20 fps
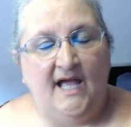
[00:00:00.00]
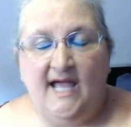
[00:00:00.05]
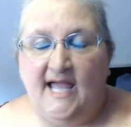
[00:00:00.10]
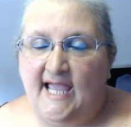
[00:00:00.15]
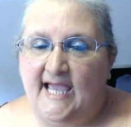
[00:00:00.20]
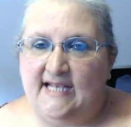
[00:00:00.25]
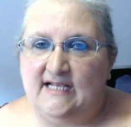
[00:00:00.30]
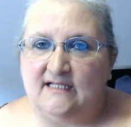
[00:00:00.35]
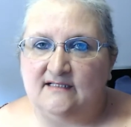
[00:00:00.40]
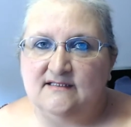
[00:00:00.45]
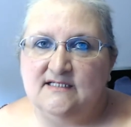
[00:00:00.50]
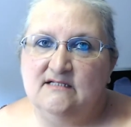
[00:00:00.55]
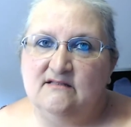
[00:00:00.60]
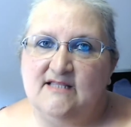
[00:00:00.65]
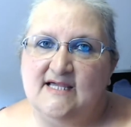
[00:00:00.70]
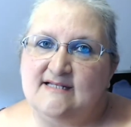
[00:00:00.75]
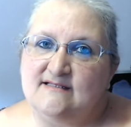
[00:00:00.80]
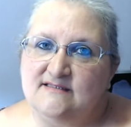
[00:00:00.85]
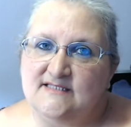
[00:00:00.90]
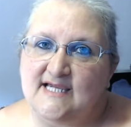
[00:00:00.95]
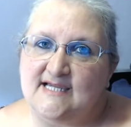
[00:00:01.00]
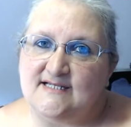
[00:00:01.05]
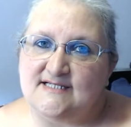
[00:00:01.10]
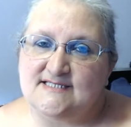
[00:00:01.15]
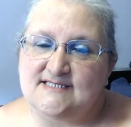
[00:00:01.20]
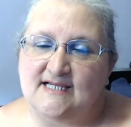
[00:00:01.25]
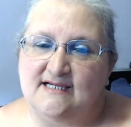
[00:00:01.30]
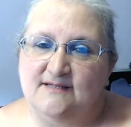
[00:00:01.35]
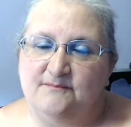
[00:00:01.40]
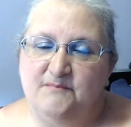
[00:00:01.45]
And I think
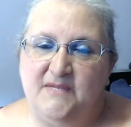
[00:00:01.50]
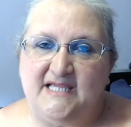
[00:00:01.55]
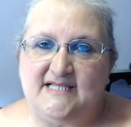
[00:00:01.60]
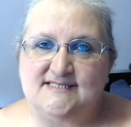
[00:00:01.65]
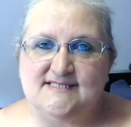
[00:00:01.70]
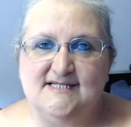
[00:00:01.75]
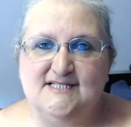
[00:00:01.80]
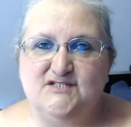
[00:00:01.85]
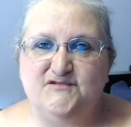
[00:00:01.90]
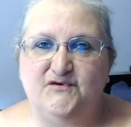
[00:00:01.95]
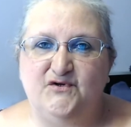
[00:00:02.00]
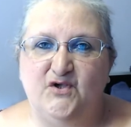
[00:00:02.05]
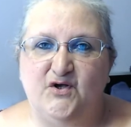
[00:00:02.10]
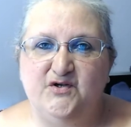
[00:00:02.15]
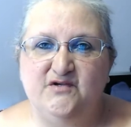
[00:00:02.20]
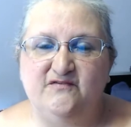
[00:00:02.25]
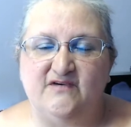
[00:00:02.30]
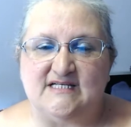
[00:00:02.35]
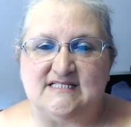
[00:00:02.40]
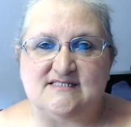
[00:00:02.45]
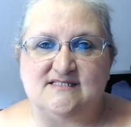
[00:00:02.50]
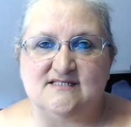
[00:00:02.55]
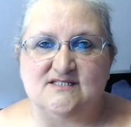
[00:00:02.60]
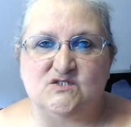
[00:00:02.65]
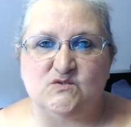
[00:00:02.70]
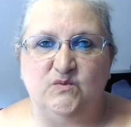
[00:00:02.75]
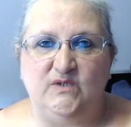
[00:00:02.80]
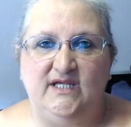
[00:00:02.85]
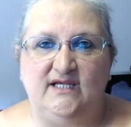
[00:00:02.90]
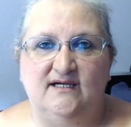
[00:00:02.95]
that makes sense for a lot of us this
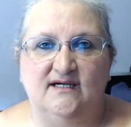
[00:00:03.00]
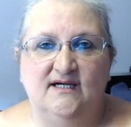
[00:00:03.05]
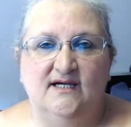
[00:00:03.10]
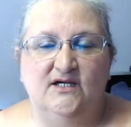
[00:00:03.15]
week.